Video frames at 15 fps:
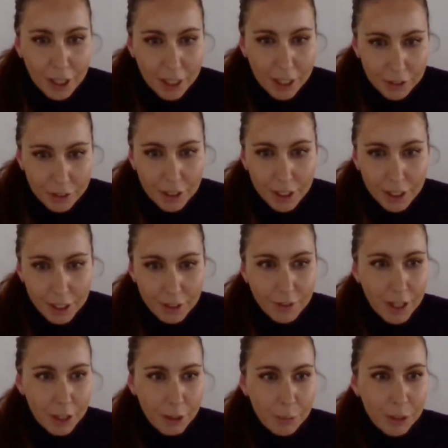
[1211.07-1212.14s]
healthier
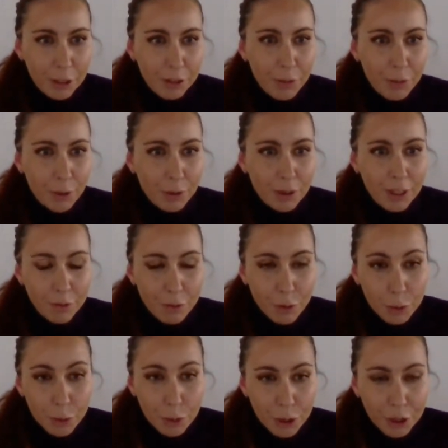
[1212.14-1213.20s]
environment for their
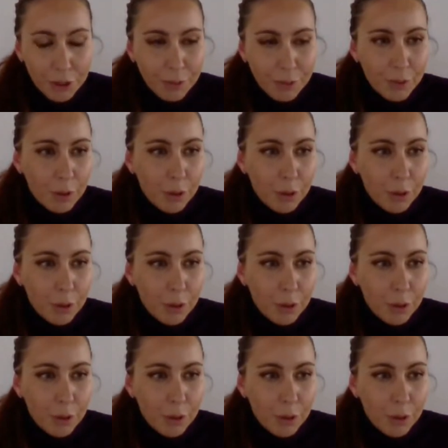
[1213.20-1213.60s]
future,